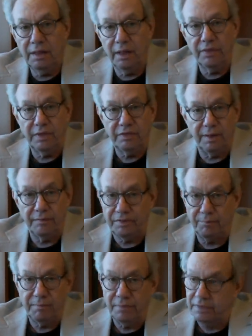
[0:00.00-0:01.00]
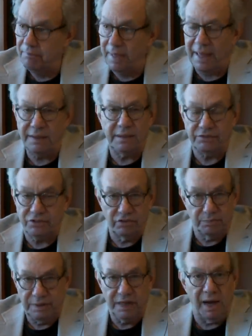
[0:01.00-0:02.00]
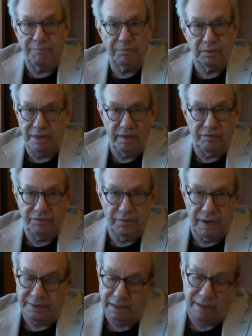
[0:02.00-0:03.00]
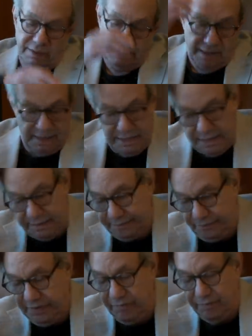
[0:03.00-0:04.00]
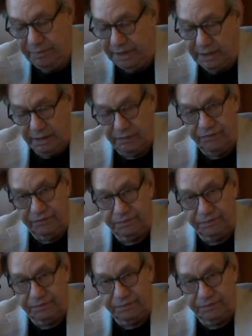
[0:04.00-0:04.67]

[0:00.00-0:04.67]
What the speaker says: the madness is beyond belief. I can't even begin to.